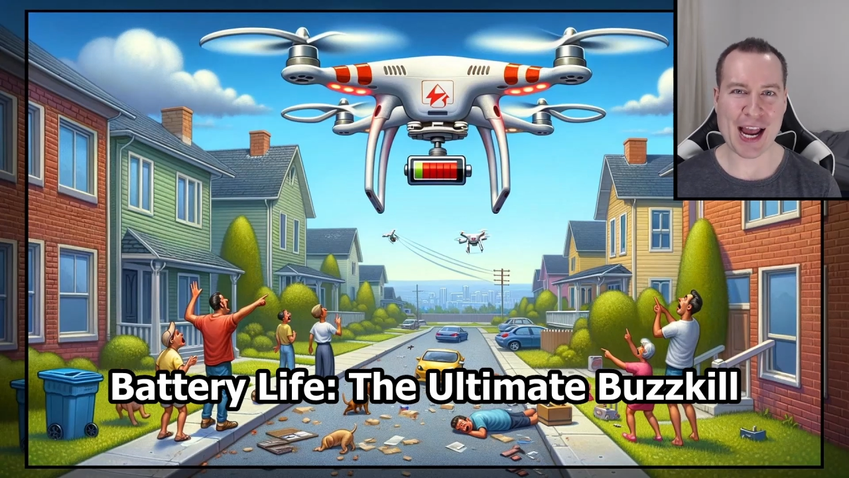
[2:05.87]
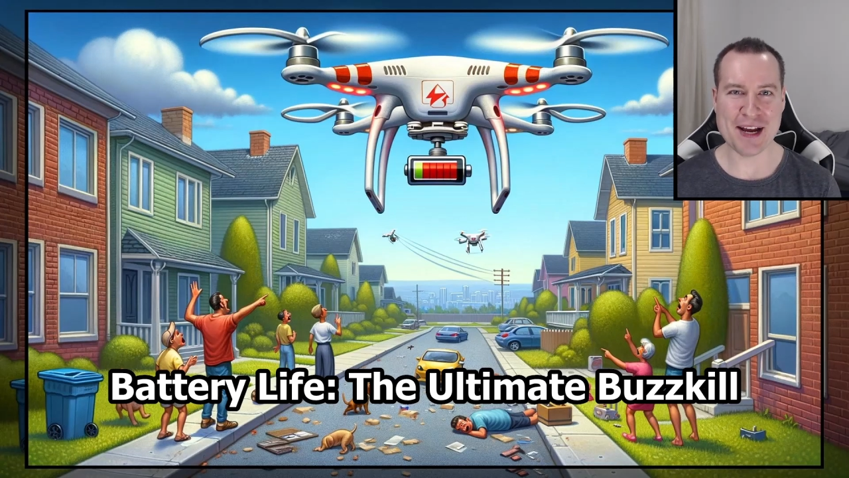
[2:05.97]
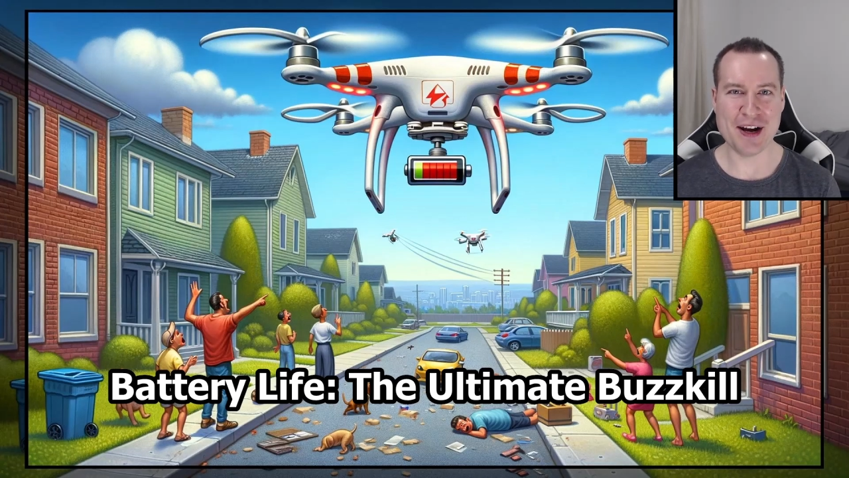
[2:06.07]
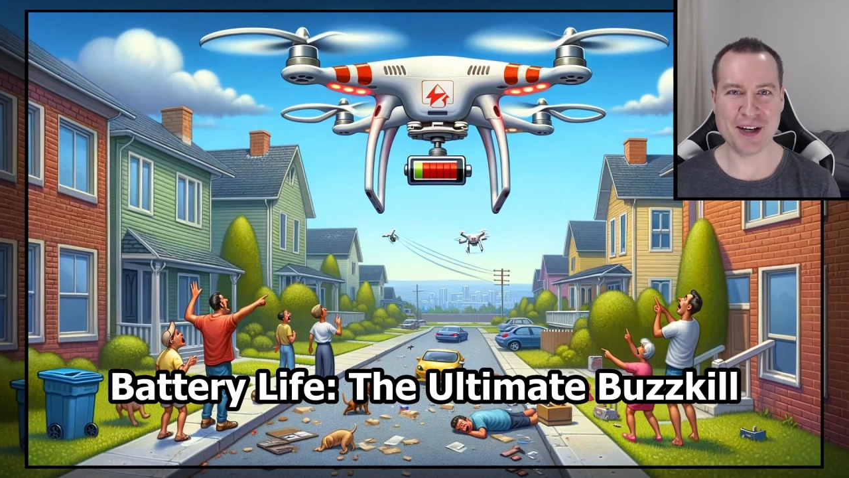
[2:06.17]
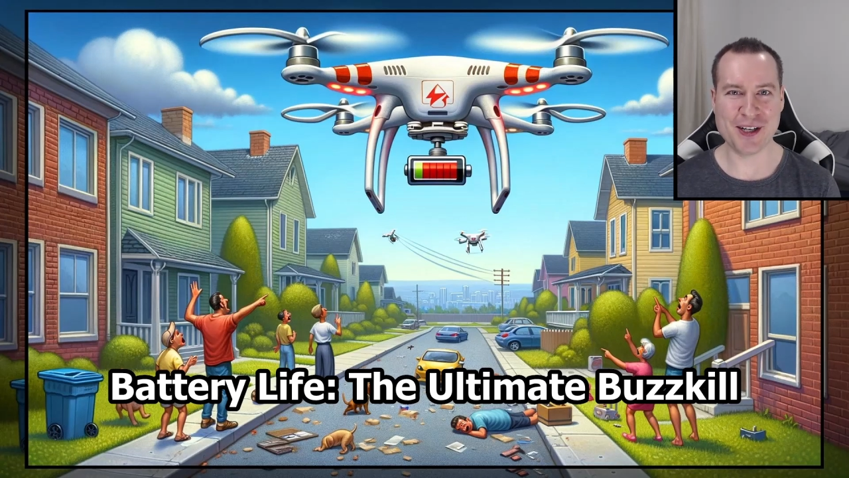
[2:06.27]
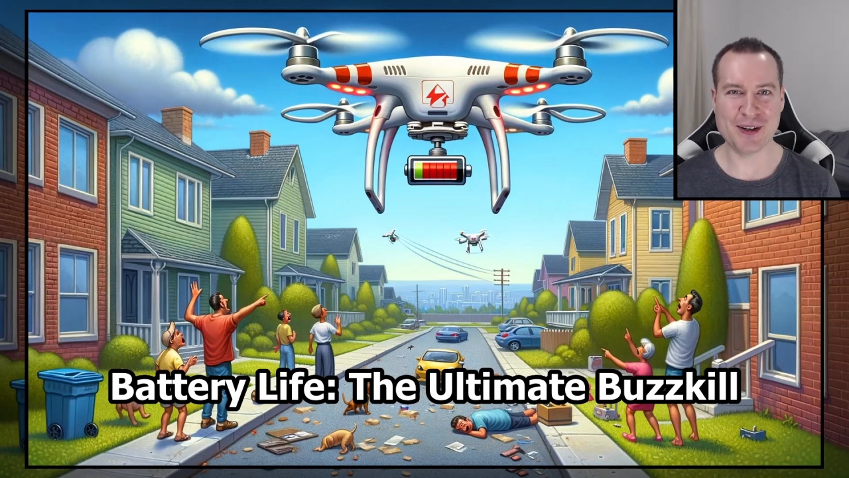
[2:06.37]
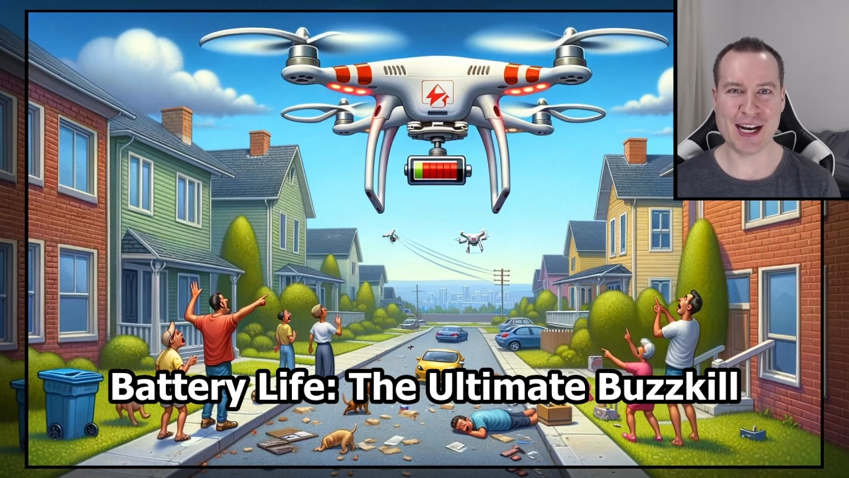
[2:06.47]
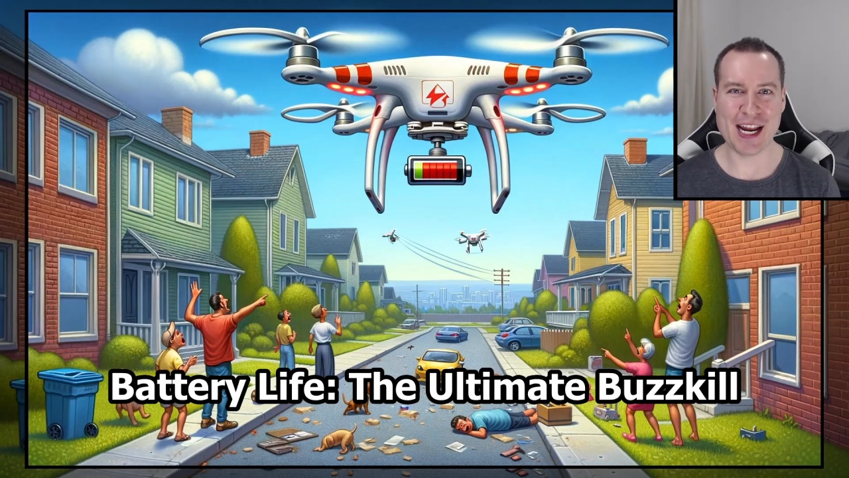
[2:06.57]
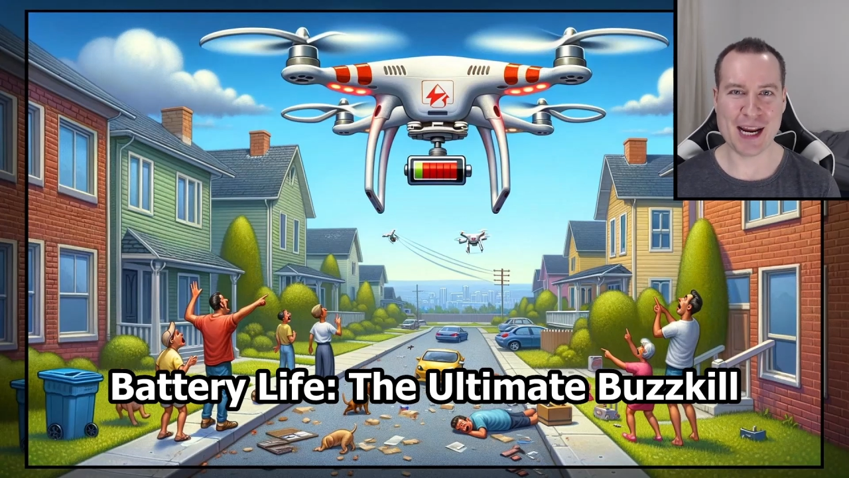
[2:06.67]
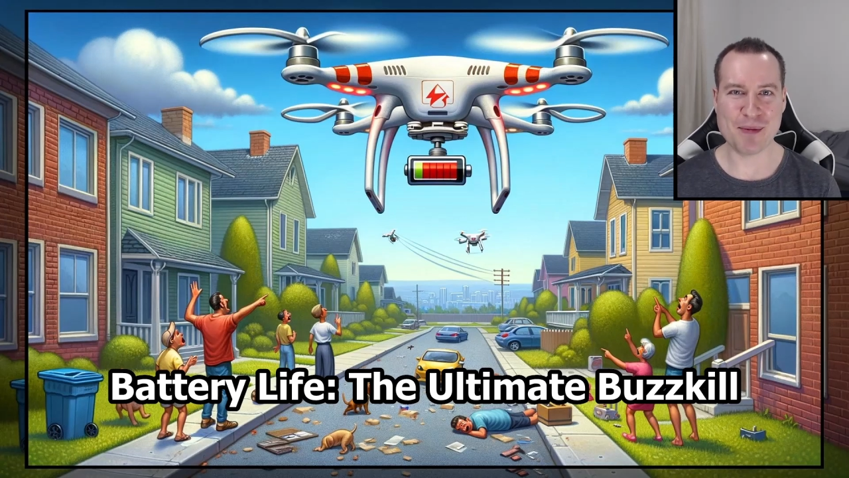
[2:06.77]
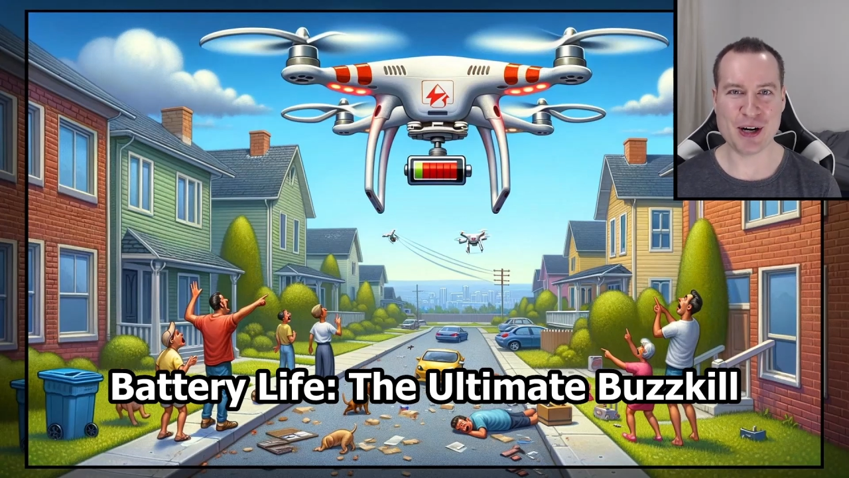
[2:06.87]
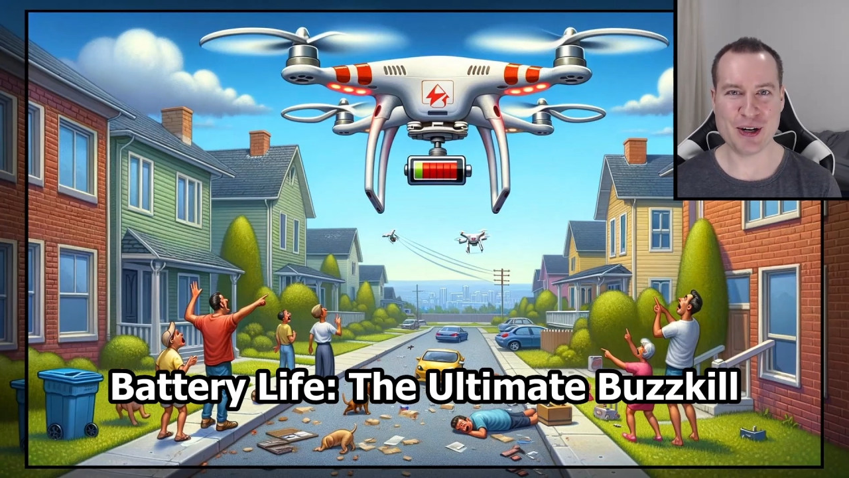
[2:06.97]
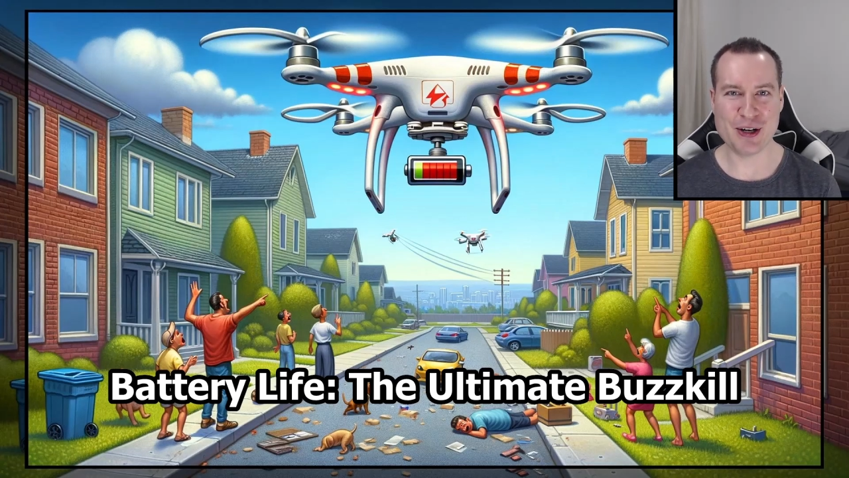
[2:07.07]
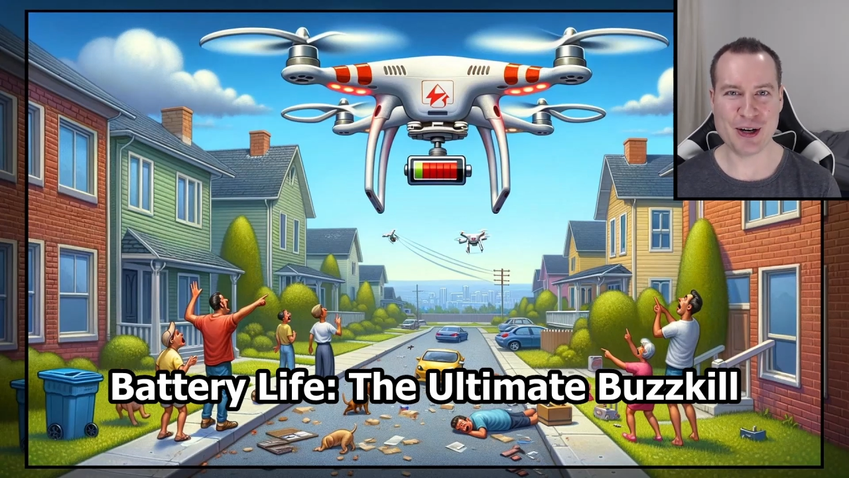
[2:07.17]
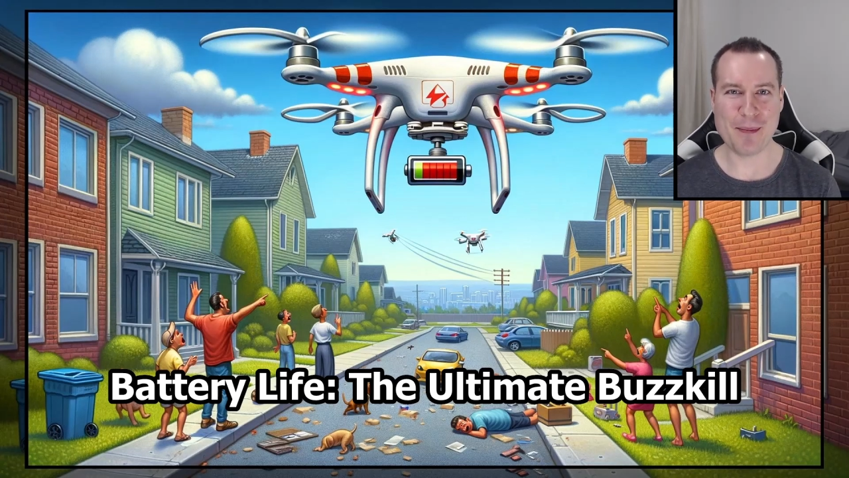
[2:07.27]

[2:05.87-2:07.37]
on your neighborhood